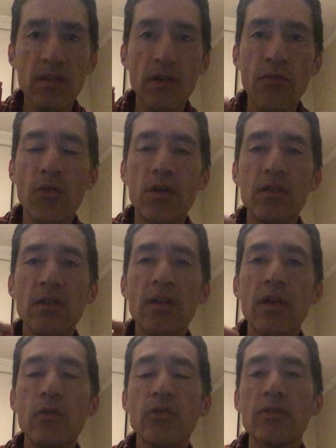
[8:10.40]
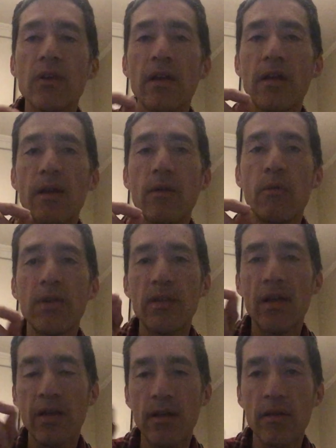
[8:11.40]
The font they use when
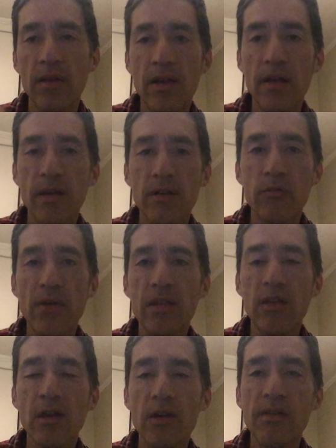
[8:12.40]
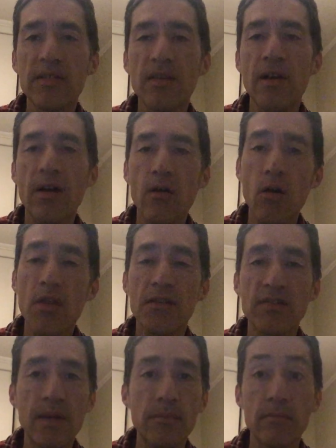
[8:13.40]
they write the lyrics are all
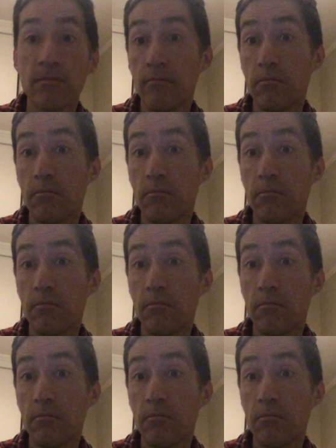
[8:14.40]
the same.